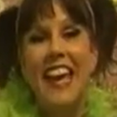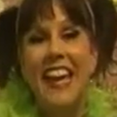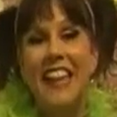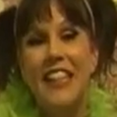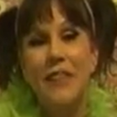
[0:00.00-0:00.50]

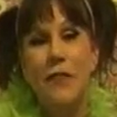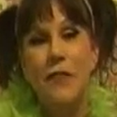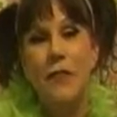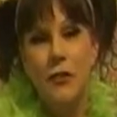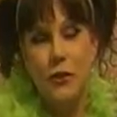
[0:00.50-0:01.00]
and if
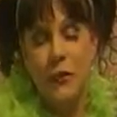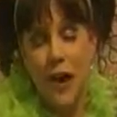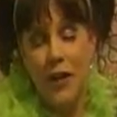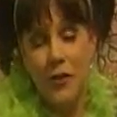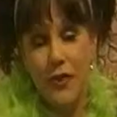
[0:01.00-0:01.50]
you give the
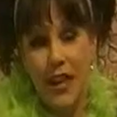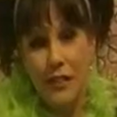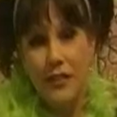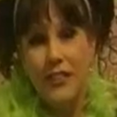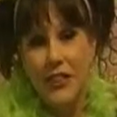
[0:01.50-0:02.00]
right
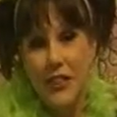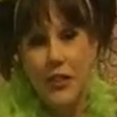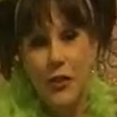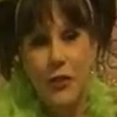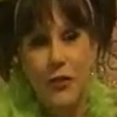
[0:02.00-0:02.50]
directions to
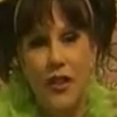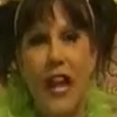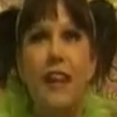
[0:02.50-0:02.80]
the children,